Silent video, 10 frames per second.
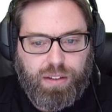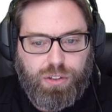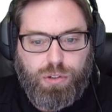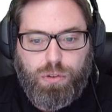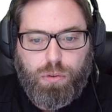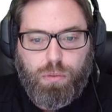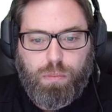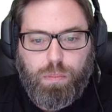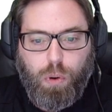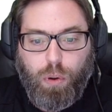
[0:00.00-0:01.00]
to
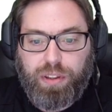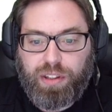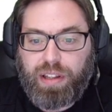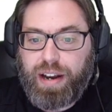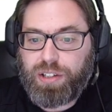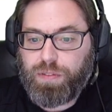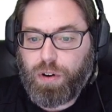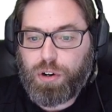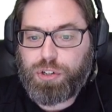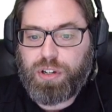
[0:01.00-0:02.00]
pull in the latest
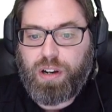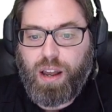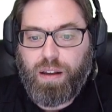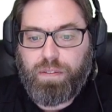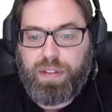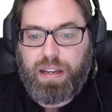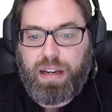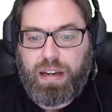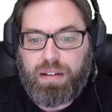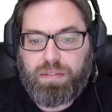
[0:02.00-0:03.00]
version of
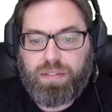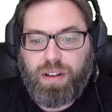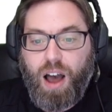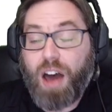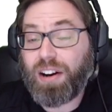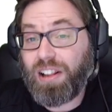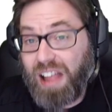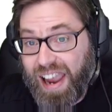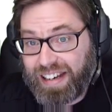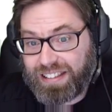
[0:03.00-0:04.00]
the
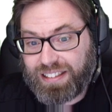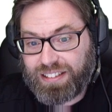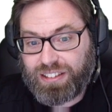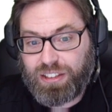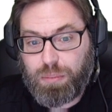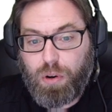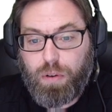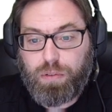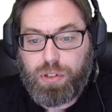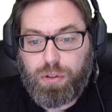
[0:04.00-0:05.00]
hana-client to
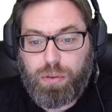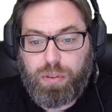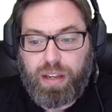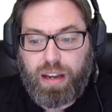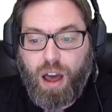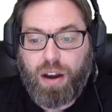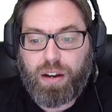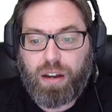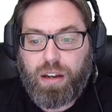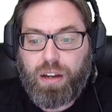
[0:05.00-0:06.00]
move to the
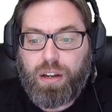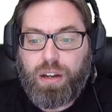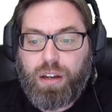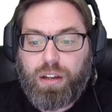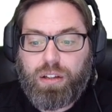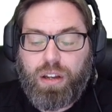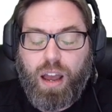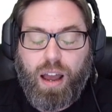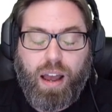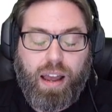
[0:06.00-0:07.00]
HANA
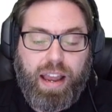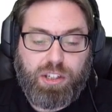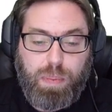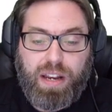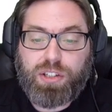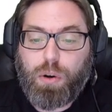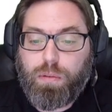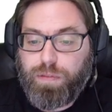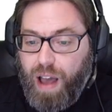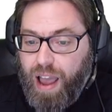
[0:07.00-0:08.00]
SPS
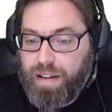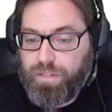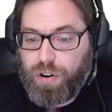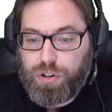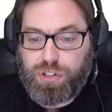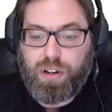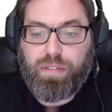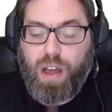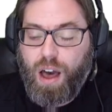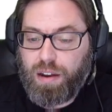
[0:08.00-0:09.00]
05 version
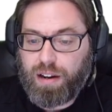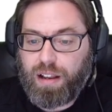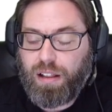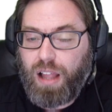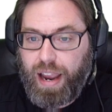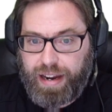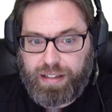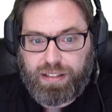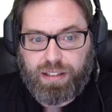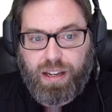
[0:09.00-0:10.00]
of the
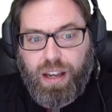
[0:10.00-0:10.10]
hana-client,